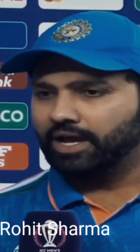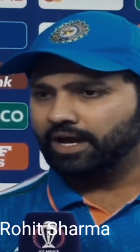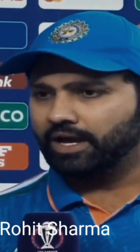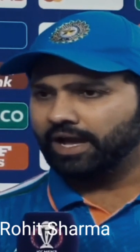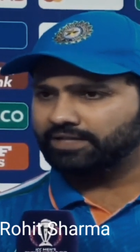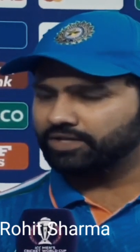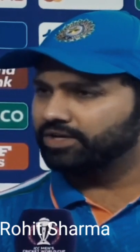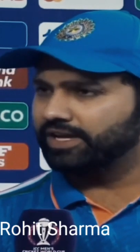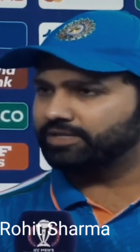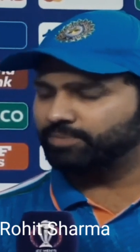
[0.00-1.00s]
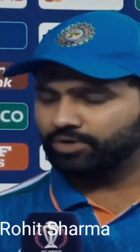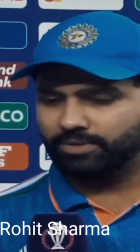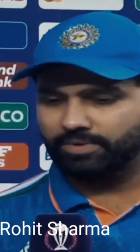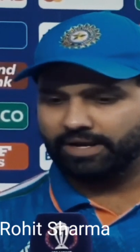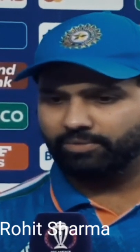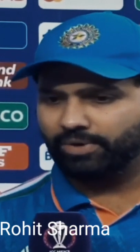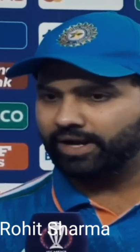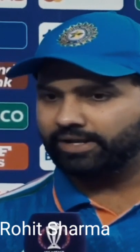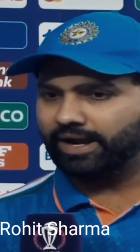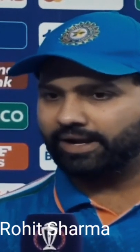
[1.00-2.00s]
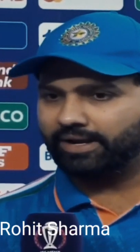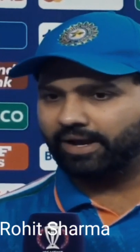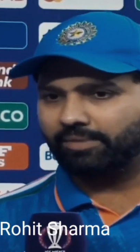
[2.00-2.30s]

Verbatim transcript: uh, as early as possible, and we did that.